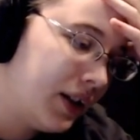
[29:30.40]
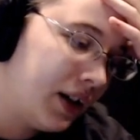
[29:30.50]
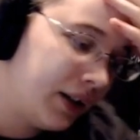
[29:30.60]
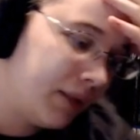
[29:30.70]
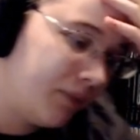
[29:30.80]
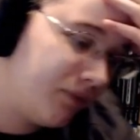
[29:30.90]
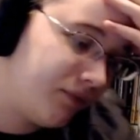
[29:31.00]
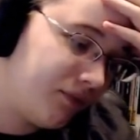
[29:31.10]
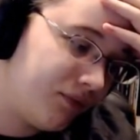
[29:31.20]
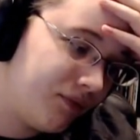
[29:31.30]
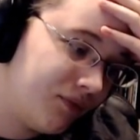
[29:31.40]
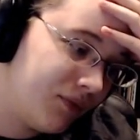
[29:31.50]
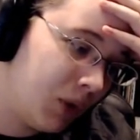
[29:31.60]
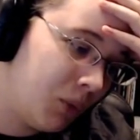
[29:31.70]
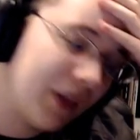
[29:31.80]

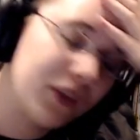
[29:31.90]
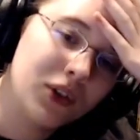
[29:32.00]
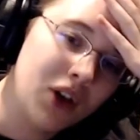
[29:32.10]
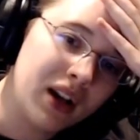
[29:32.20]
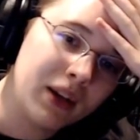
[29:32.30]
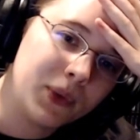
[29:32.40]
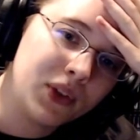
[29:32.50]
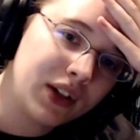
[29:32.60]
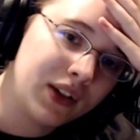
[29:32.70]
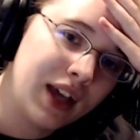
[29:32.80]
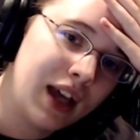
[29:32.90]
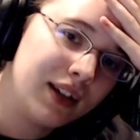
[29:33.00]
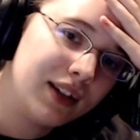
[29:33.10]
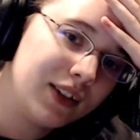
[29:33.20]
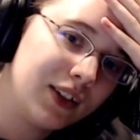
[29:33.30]
Whether or not I've stuck to
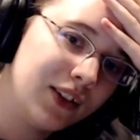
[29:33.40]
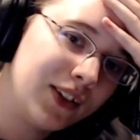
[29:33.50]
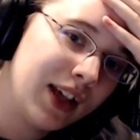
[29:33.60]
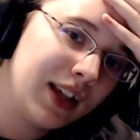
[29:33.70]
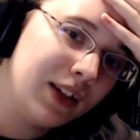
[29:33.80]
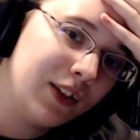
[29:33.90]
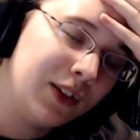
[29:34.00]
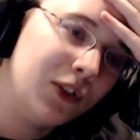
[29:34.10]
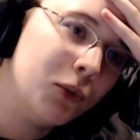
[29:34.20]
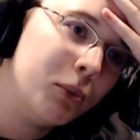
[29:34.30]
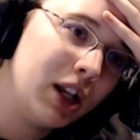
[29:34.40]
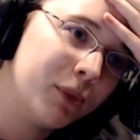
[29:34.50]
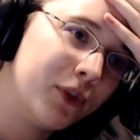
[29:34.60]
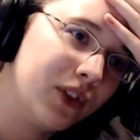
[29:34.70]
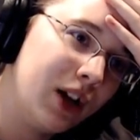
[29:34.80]
that since then is
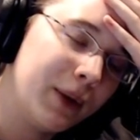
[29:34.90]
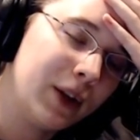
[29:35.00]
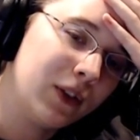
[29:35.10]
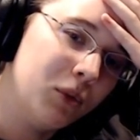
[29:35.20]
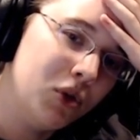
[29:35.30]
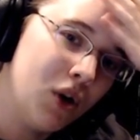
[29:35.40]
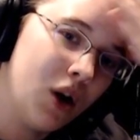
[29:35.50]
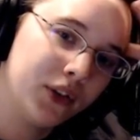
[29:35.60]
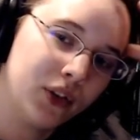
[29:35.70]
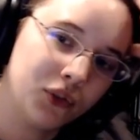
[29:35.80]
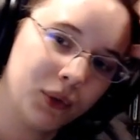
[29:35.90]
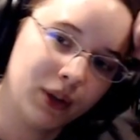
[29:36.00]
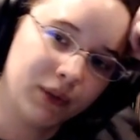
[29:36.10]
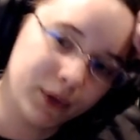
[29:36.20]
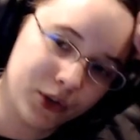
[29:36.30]
debatable. I've had some hoo-has on
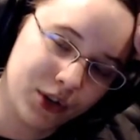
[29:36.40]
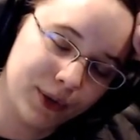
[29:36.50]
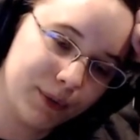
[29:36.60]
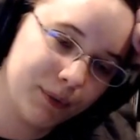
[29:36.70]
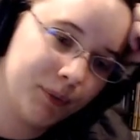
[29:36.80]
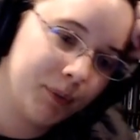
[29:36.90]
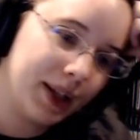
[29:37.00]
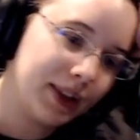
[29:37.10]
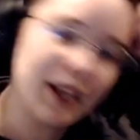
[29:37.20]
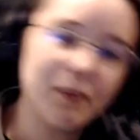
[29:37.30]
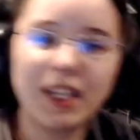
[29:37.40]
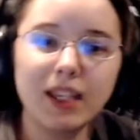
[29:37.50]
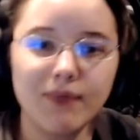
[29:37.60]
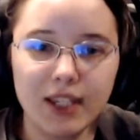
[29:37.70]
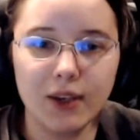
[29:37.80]
Twitter for sure, but like
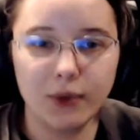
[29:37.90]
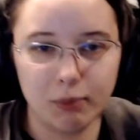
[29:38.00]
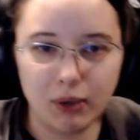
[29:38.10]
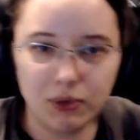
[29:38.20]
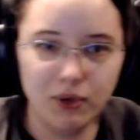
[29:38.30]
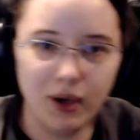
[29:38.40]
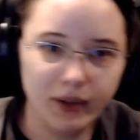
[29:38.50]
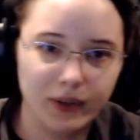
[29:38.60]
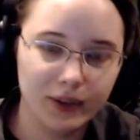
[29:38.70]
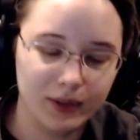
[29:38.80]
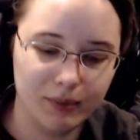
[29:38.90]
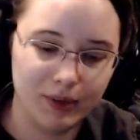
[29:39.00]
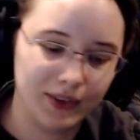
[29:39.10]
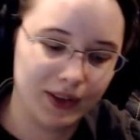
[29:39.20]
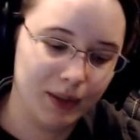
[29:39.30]
making videos about hoo-has,
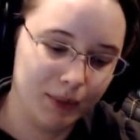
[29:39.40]
basically,